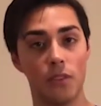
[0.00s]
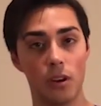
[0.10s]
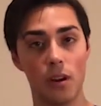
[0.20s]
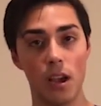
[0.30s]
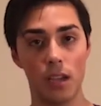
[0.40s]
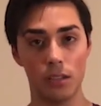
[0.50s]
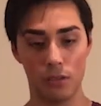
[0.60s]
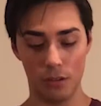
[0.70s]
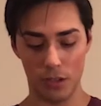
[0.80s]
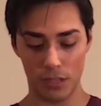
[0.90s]
vinaigrette and
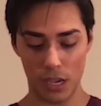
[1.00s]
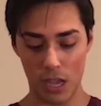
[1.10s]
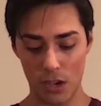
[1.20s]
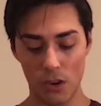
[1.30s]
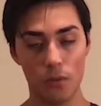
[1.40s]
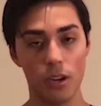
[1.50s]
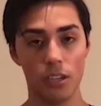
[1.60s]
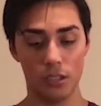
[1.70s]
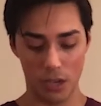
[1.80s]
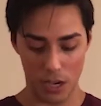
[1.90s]
croutons together, we're gonna
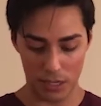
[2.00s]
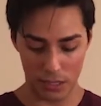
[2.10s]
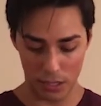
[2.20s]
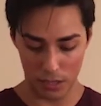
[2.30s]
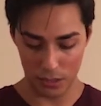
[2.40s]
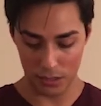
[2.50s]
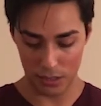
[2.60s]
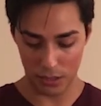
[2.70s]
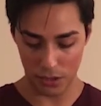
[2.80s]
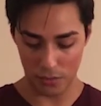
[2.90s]
just toss those
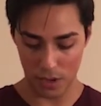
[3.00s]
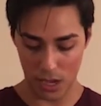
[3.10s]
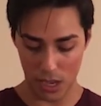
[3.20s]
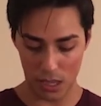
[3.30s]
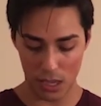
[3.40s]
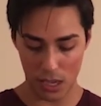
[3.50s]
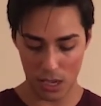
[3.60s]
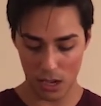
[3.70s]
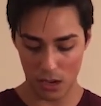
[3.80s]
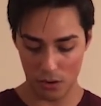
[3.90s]
so that we get
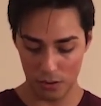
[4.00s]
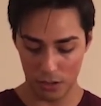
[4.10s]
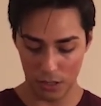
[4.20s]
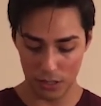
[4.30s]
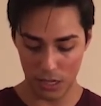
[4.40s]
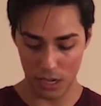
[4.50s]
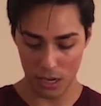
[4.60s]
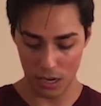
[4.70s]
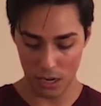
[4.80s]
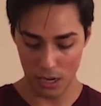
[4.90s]
the croutons
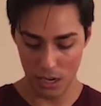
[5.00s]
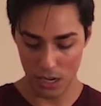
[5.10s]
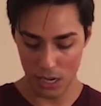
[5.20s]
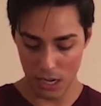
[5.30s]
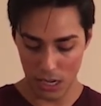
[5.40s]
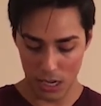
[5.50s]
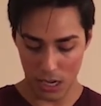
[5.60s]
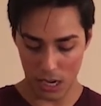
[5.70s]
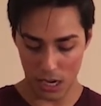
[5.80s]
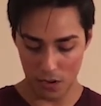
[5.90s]
here kind